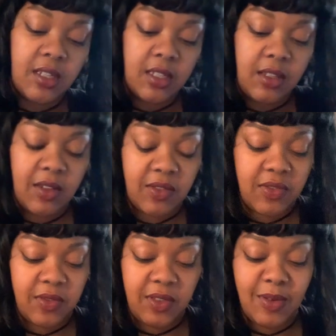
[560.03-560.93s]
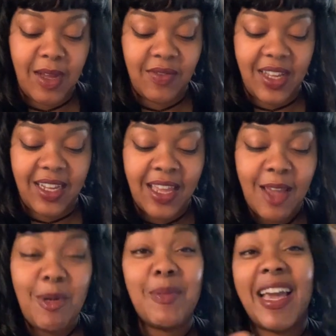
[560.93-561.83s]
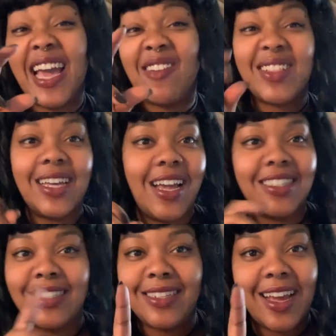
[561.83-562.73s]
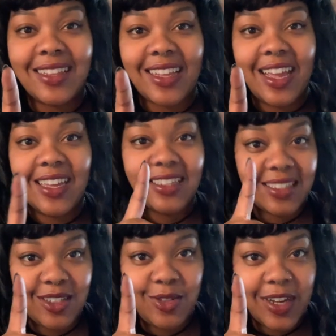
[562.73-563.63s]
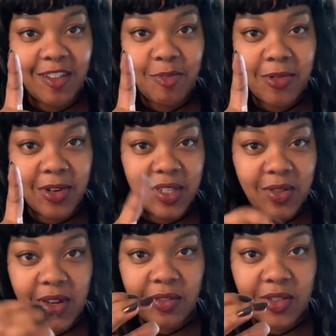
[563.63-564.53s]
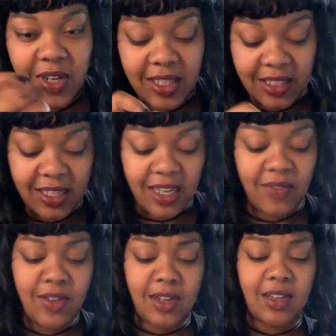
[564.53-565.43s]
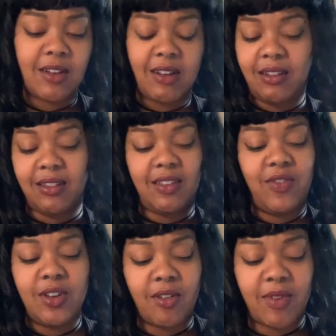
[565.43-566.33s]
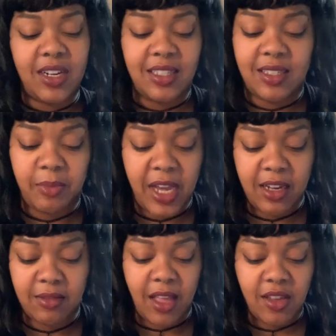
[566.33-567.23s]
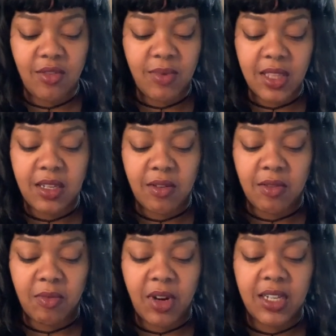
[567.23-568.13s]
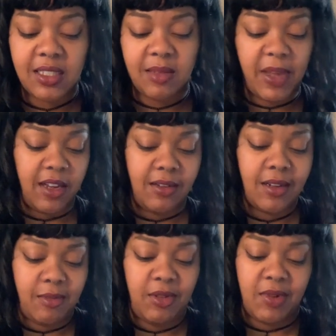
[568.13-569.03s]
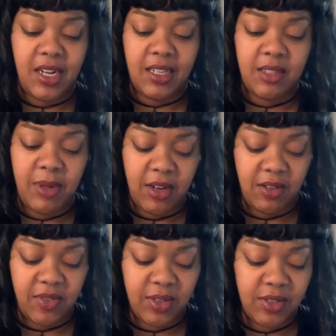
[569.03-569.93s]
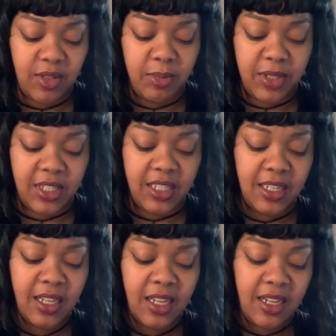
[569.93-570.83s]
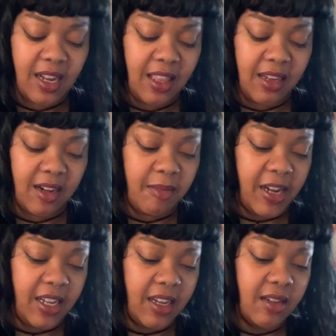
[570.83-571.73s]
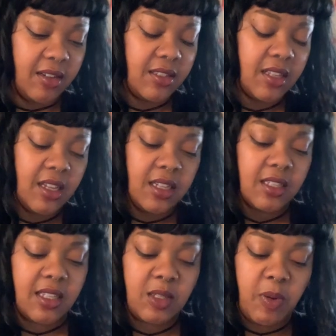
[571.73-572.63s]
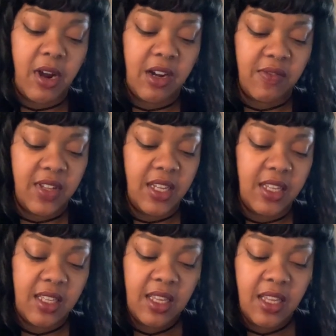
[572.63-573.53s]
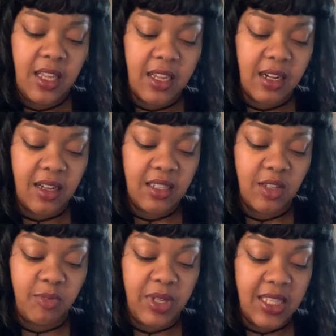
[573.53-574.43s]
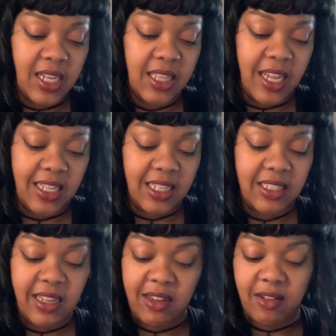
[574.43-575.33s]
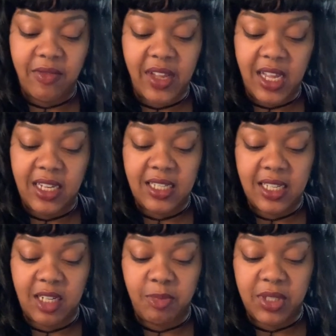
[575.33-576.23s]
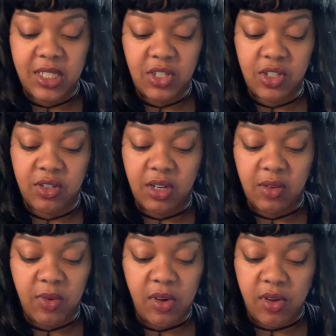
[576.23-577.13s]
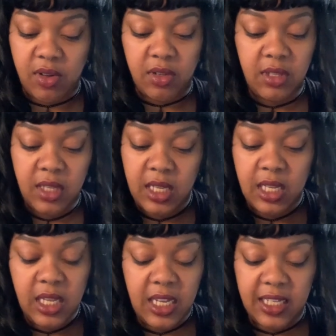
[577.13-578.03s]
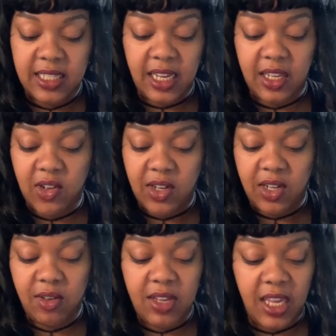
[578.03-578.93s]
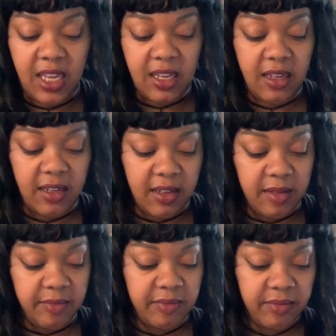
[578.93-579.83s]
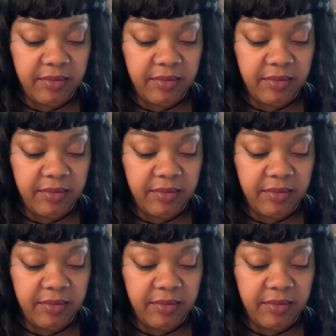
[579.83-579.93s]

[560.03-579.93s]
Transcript: You have like, people like, I have class. It's not that. It's that you have poise, you have strength. It's like, if you're gonna go out, if you're gonna run into battle, like, you really gonna run into battle. You're not gonna be running into battle over no stupid shit, not like everybody else. So that's part of it. It could also be that, like, let's say you're vying to get a position or a role. It's like you can't,